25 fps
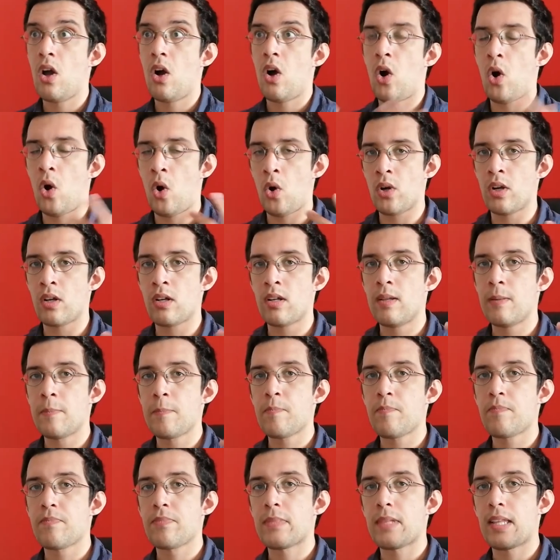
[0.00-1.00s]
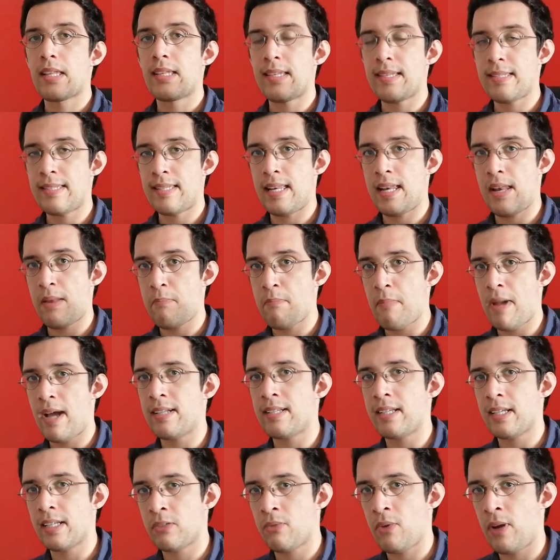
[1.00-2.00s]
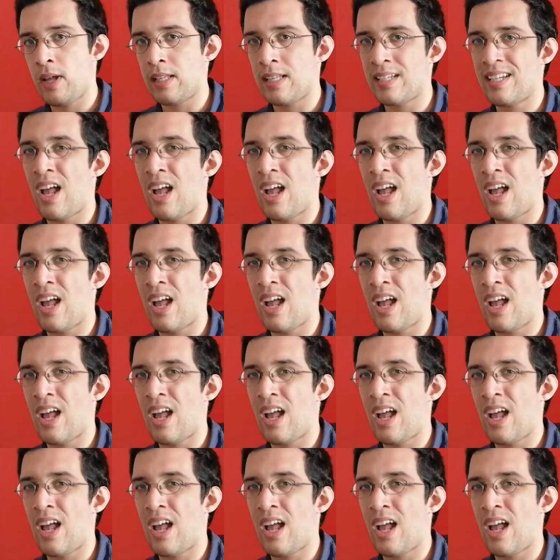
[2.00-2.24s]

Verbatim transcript: on the cinematic trailer.